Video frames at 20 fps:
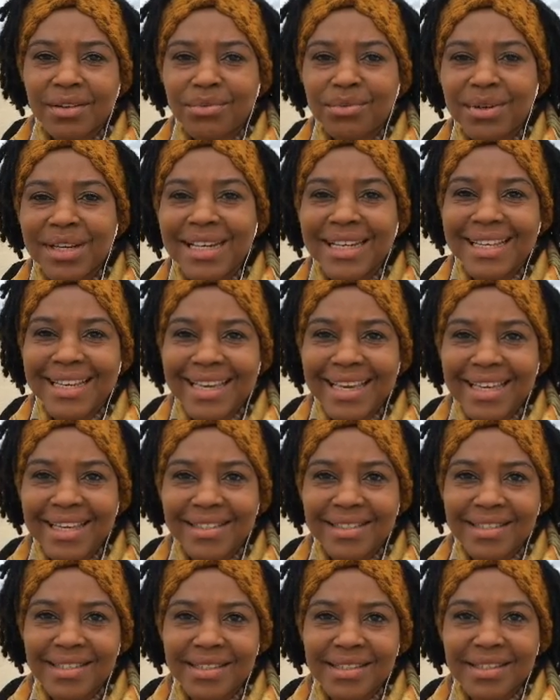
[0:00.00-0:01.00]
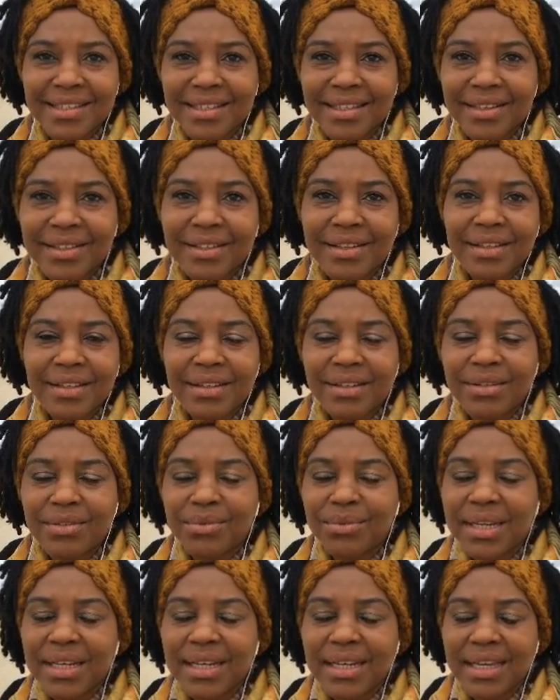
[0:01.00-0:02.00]
Release,
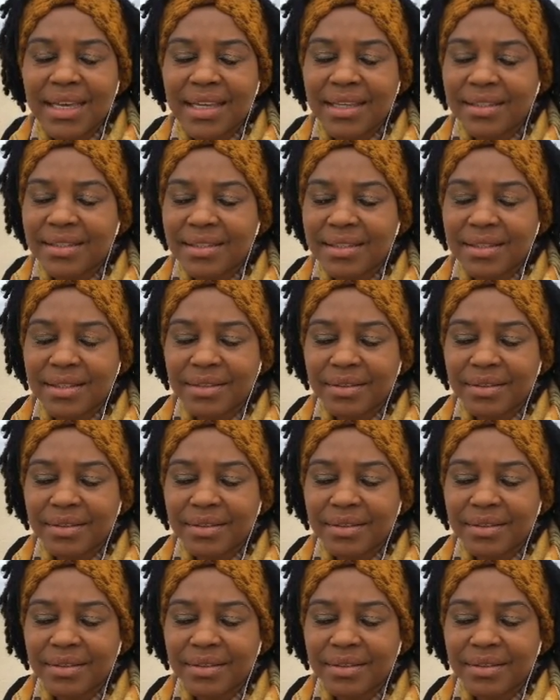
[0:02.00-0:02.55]
release.